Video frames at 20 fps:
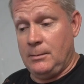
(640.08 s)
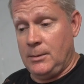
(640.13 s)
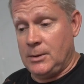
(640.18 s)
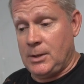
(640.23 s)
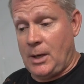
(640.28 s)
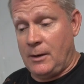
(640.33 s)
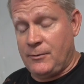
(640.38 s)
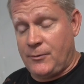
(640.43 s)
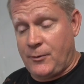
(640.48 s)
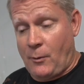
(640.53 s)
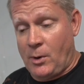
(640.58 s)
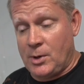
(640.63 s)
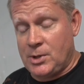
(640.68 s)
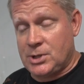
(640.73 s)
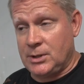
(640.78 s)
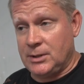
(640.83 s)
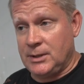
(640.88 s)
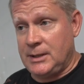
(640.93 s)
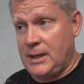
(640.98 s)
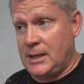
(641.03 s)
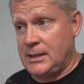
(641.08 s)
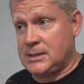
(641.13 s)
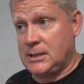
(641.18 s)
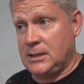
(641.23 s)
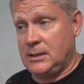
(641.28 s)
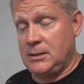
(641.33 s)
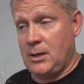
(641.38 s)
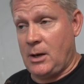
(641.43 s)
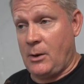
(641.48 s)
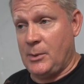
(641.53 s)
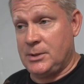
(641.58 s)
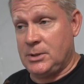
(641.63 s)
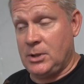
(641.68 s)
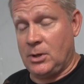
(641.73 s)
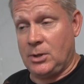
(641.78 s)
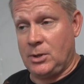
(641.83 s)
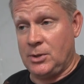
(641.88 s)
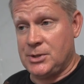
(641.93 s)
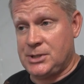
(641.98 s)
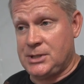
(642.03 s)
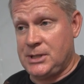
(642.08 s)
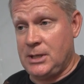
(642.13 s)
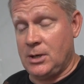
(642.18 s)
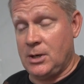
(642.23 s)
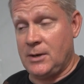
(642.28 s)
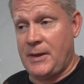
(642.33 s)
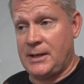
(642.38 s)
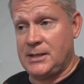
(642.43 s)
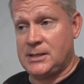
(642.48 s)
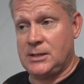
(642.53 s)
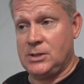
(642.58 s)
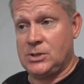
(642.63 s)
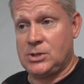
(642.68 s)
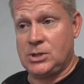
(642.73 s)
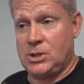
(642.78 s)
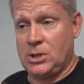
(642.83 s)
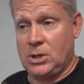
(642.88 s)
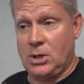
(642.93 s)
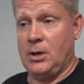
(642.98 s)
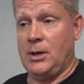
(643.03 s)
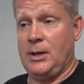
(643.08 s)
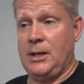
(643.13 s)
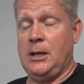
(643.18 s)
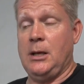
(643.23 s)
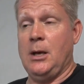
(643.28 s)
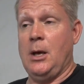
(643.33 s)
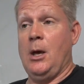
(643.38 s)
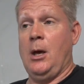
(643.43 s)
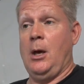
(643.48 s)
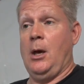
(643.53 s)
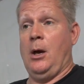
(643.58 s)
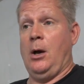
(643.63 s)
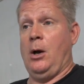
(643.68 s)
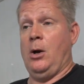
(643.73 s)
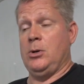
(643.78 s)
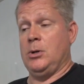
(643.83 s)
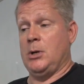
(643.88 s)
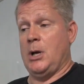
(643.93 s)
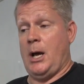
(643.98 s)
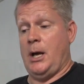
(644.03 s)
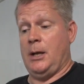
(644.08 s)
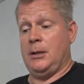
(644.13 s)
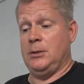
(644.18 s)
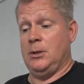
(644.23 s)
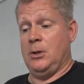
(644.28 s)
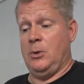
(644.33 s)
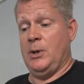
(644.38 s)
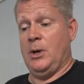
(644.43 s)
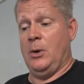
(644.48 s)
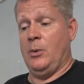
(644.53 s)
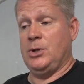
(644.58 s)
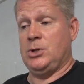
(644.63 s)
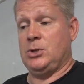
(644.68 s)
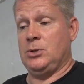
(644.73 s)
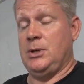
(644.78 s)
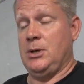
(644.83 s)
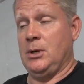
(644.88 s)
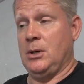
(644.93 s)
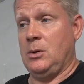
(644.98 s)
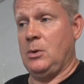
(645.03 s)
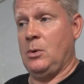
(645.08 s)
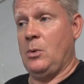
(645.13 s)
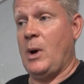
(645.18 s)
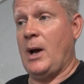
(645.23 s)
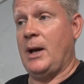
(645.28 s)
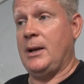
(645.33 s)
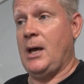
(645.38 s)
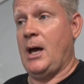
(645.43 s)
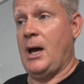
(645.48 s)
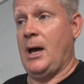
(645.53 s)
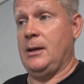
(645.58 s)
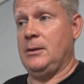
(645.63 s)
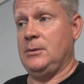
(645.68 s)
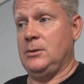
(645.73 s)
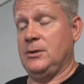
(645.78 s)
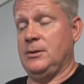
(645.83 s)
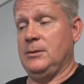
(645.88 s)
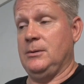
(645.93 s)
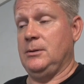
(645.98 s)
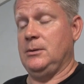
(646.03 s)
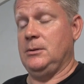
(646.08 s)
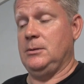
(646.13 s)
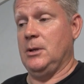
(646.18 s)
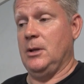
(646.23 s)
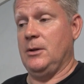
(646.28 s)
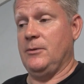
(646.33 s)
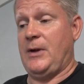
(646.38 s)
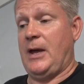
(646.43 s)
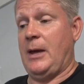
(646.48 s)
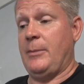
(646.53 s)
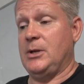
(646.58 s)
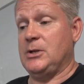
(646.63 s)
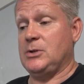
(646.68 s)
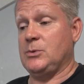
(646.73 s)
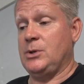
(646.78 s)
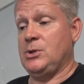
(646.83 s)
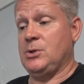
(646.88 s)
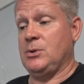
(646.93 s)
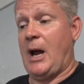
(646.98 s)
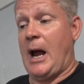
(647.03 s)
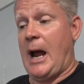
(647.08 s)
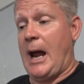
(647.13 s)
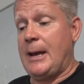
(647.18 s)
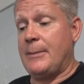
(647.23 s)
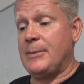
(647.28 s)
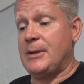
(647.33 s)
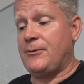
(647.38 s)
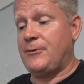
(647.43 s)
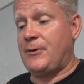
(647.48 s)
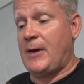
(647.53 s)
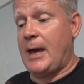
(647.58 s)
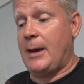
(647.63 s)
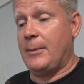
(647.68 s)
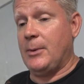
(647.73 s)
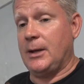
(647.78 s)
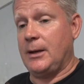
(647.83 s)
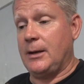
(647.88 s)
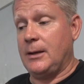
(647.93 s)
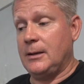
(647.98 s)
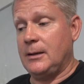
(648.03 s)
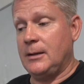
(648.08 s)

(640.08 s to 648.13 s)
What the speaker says: Unfortunately, they sent, I went there to go see her. They sent the security. Oh, you're not, we don't want you here. Well, why not? The family doesn't want you here. I am the family.